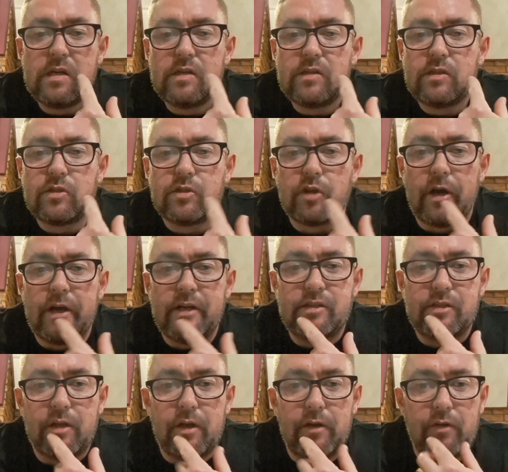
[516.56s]

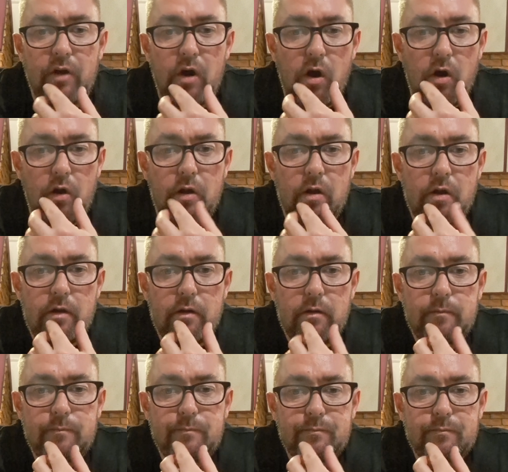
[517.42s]
Sides of the tongue.
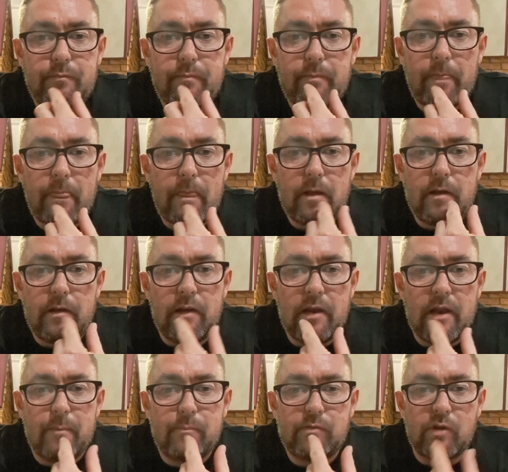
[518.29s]

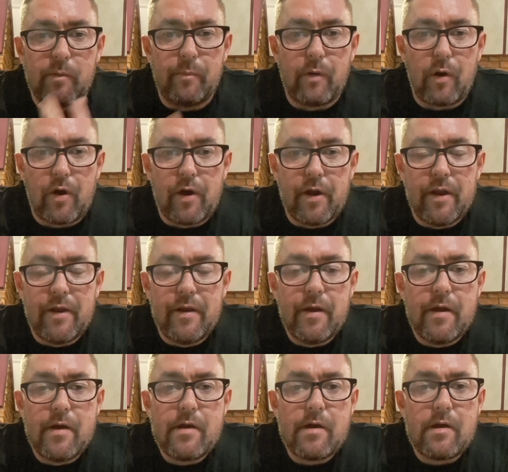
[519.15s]
Lips are burning.
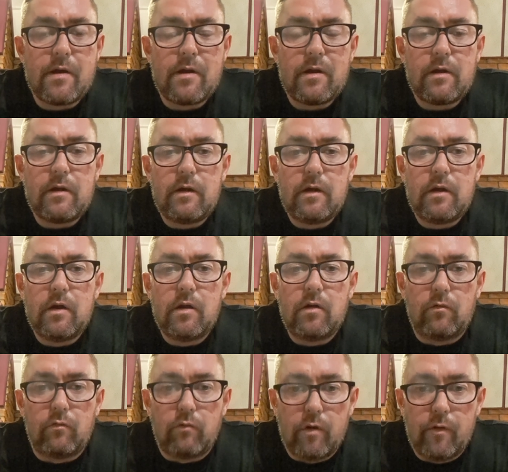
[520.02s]

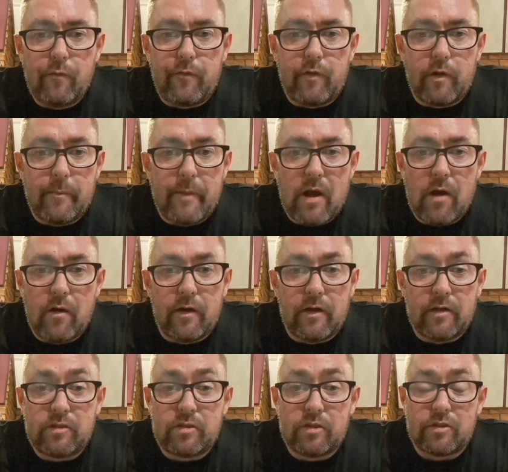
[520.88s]
Roof of the mouth.
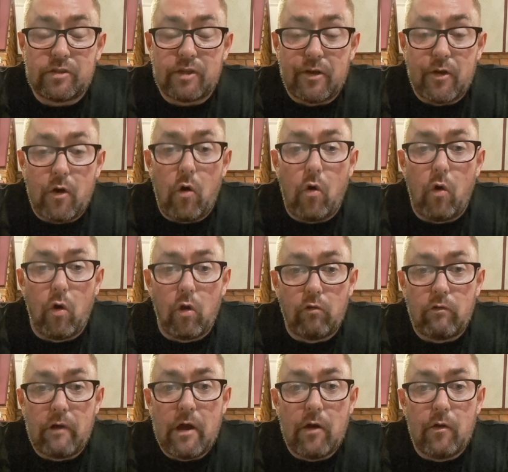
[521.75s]
It's just an
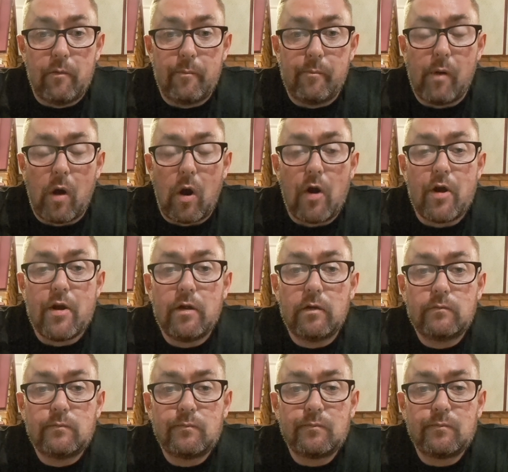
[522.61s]
all-round burn.